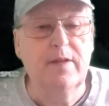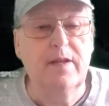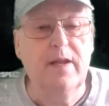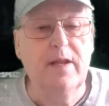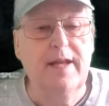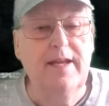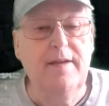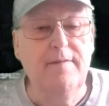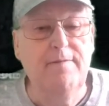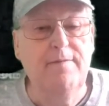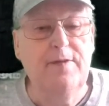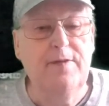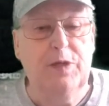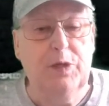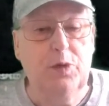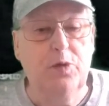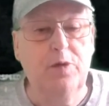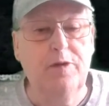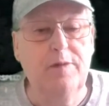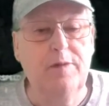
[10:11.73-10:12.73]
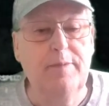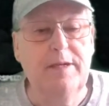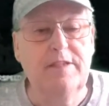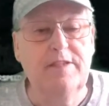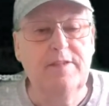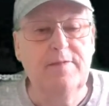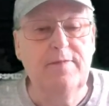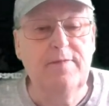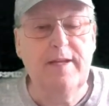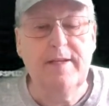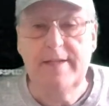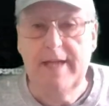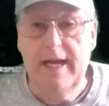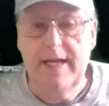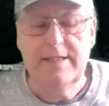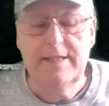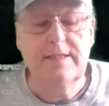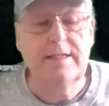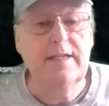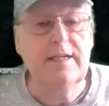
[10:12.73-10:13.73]
Like a fjord, but it's a
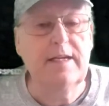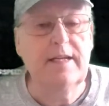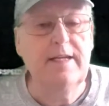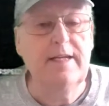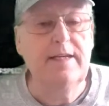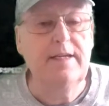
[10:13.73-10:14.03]
fantastic lake.